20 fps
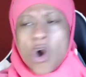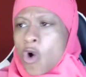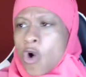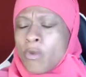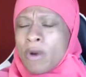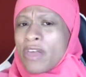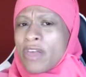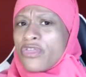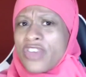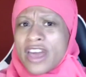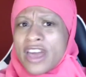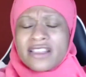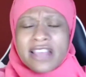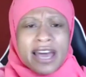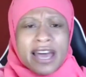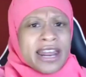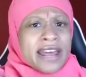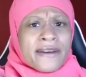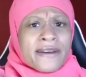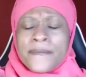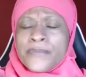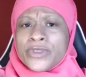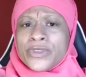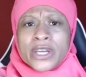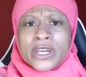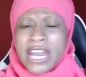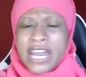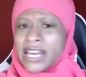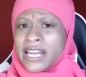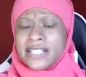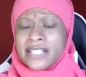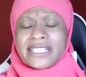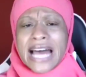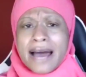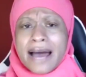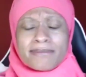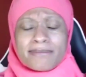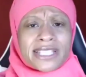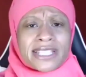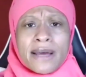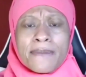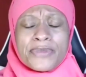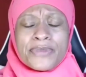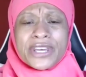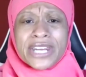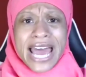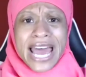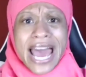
or we think that anytime something